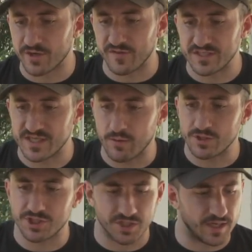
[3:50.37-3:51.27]
Chick-fil-A
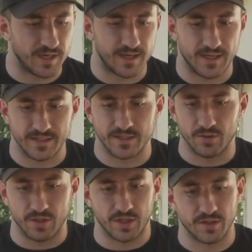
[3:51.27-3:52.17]
sandwich, uh, you
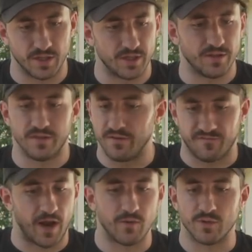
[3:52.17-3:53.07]
know, the, the, the, the,
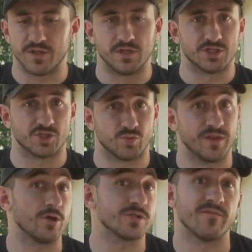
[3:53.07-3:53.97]
fried one, the delicious one.
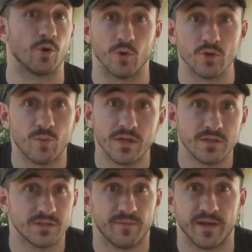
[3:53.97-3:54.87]
They also have a grilled one,
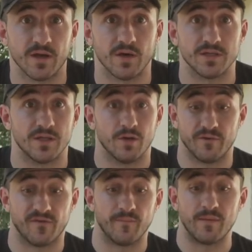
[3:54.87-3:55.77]
depending on, you know,
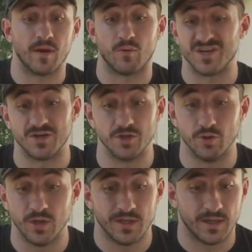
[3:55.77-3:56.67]
if I maybe I wanted to
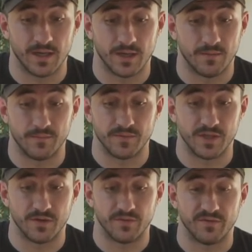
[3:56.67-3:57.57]
do, um,
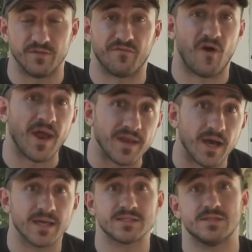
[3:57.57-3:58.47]
you know, the, the fried
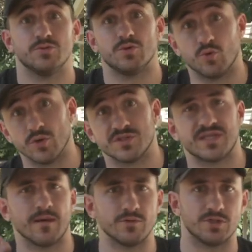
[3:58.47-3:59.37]
nuggets and do a grilled
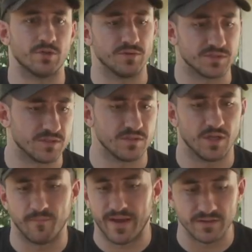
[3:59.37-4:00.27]
sandwich. You can always,
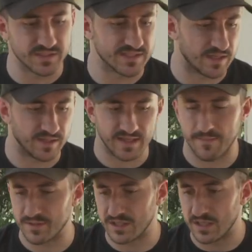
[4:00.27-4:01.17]
you know, balance things out like
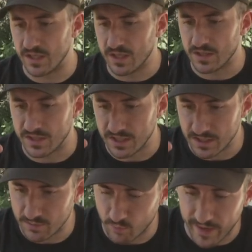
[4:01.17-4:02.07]
that. But the,
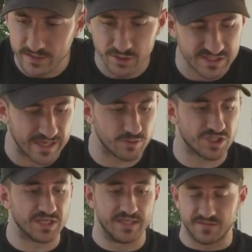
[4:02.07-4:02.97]
the regular
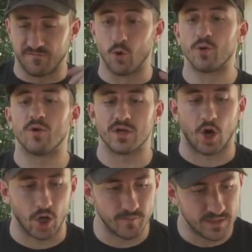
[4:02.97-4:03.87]
sandwich is 41
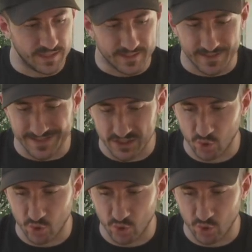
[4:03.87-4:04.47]
carb, uh,